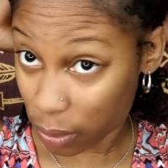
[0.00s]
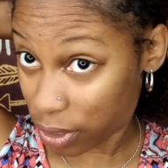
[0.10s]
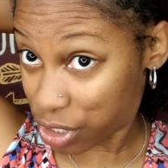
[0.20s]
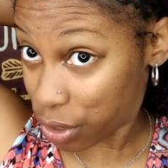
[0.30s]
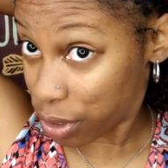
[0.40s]
I
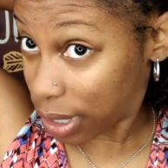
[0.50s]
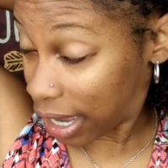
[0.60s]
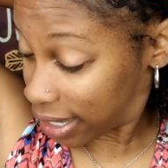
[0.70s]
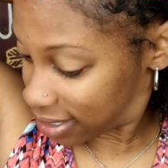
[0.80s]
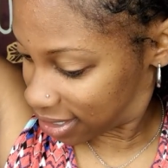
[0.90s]
want to show you
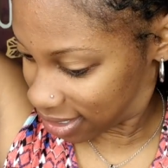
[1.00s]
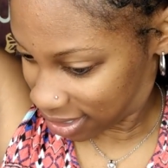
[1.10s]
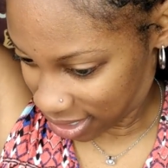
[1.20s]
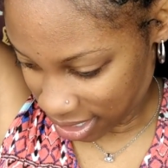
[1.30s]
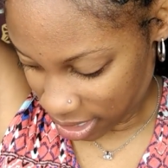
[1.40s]
guys
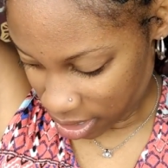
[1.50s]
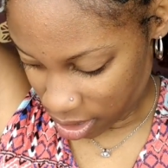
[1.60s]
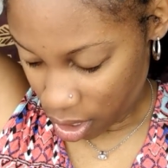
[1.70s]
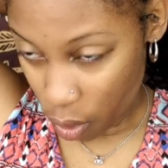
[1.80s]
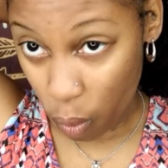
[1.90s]

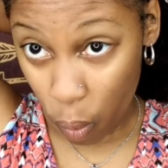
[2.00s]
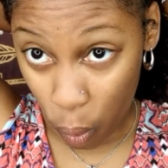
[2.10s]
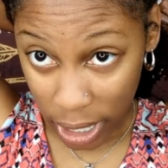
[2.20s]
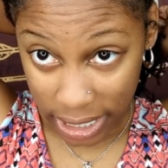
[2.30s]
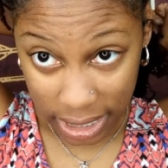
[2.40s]

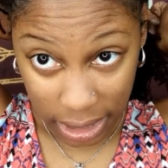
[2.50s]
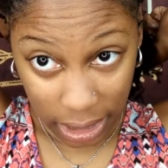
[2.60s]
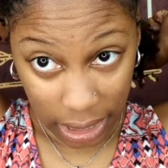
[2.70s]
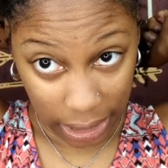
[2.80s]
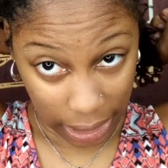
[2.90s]
what it's
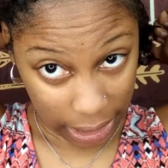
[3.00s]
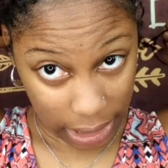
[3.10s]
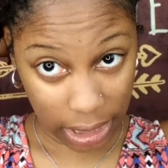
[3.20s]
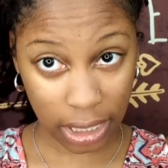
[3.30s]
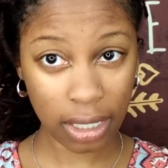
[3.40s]
looking
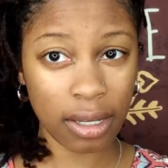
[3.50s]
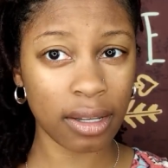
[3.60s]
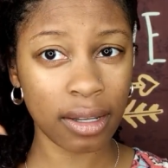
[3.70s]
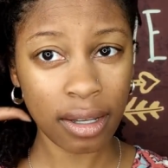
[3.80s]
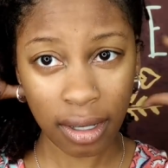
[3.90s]
like
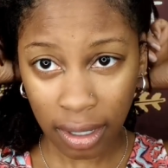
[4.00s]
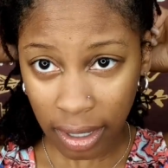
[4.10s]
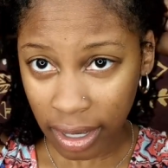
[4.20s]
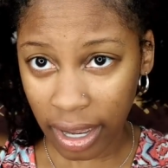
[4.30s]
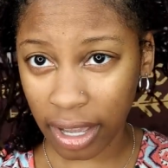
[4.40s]

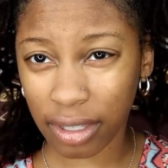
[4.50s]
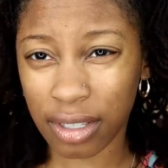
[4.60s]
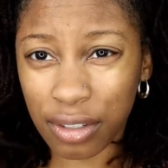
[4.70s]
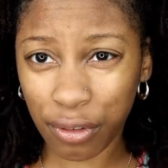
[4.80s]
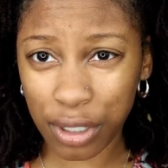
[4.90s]

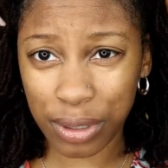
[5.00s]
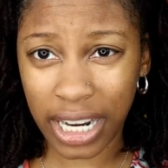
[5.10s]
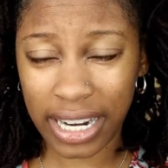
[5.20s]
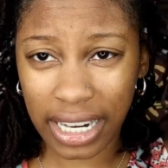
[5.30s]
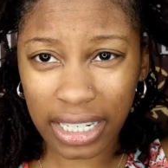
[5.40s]
after this first
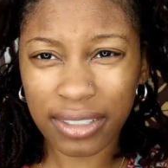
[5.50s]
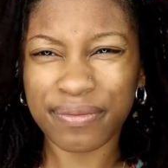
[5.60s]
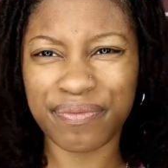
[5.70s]
retightening.